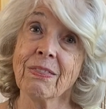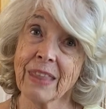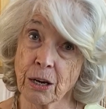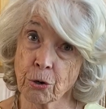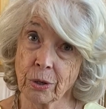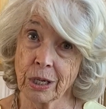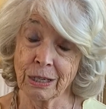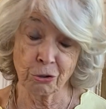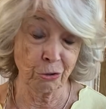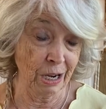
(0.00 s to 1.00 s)
It
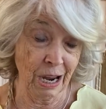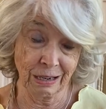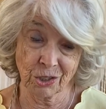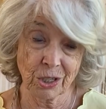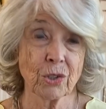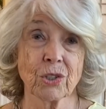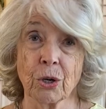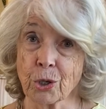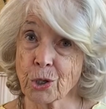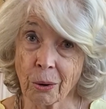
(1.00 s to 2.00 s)
creates
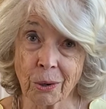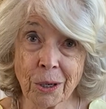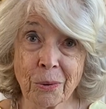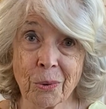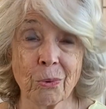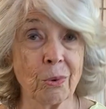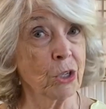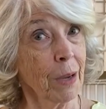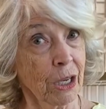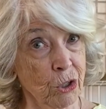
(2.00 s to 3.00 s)
serotonin,
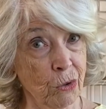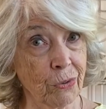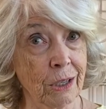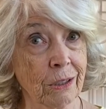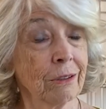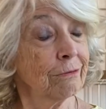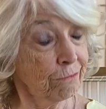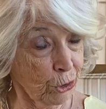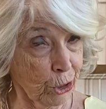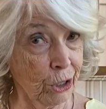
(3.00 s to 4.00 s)
which makes you feel
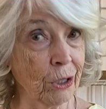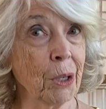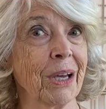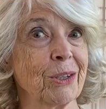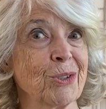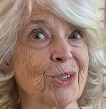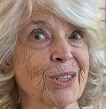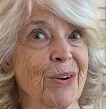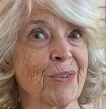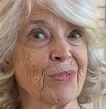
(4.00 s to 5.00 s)
pretty good about
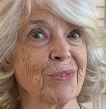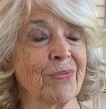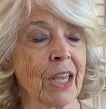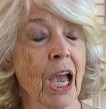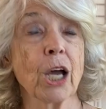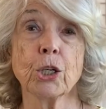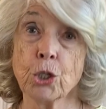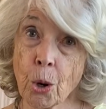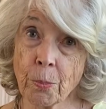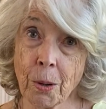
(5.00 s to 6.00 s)
yourself,
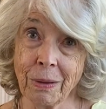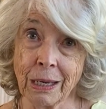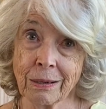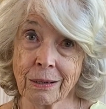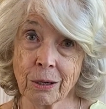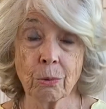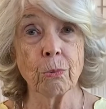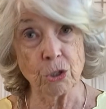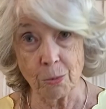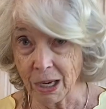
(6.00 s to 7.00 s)
dopamine,
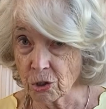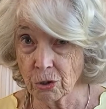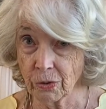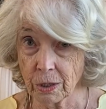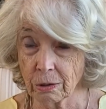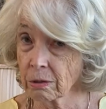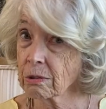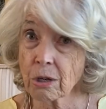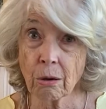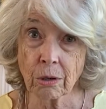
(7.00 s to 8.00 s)
which makes you feel
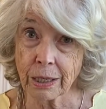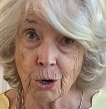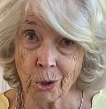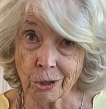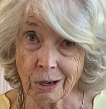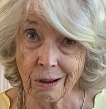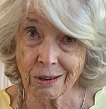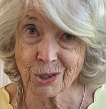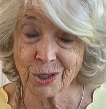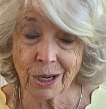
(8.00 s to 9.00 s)
totally
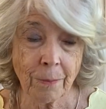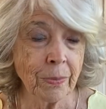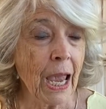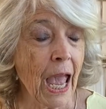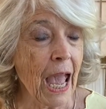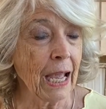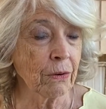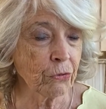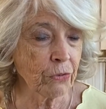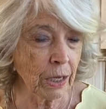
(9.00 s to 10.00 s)
organized,
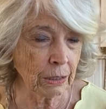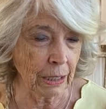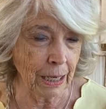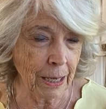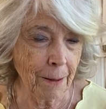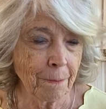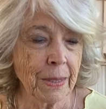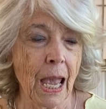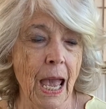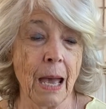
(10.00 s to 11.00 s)
and finally,
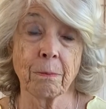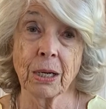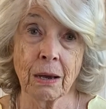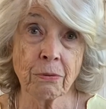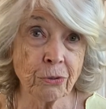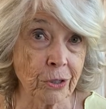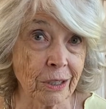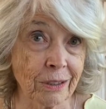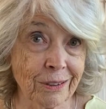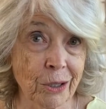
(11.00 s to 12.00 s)

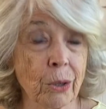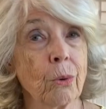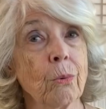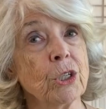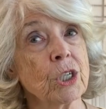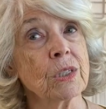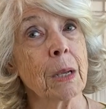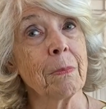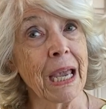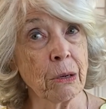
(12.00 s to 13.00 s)
epinephrine, which is a
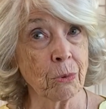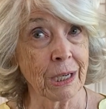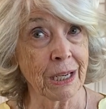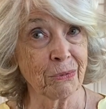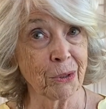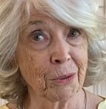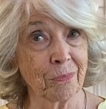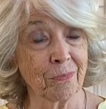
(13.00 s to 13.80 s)
pain reliever.